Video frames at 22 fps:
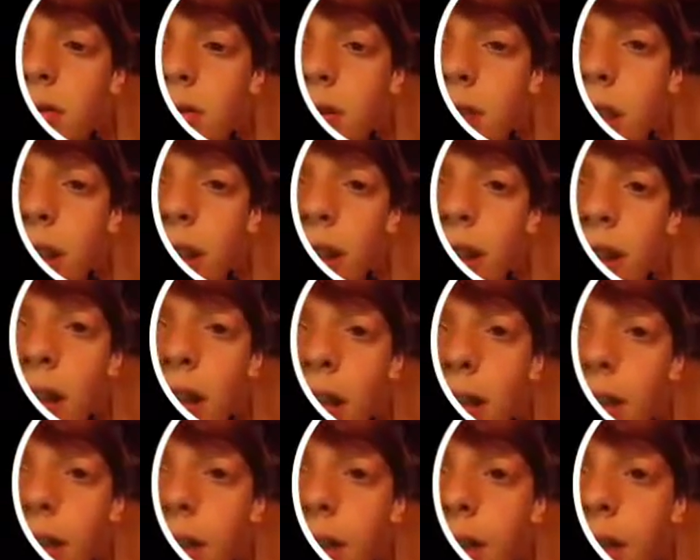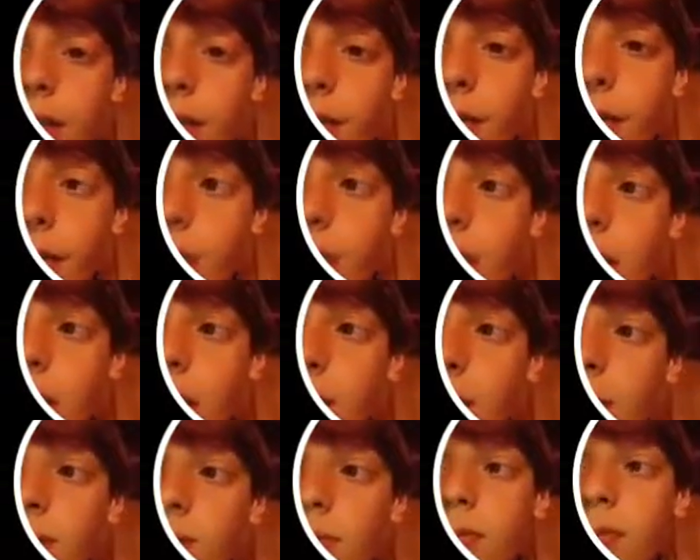Like I said, this is the first time
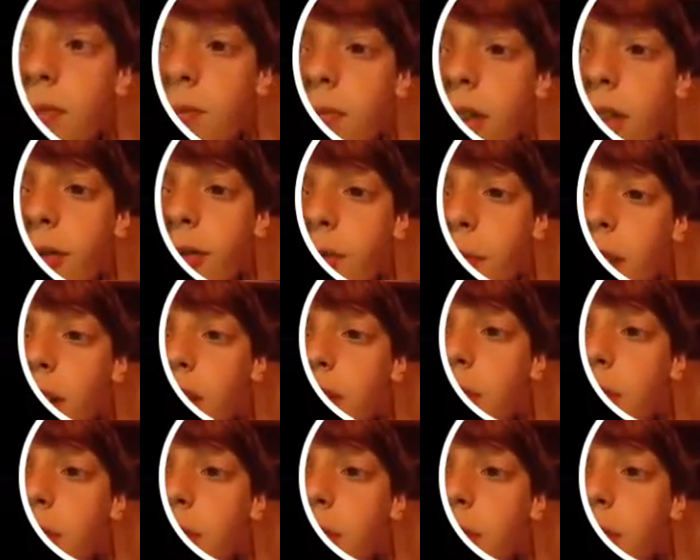of me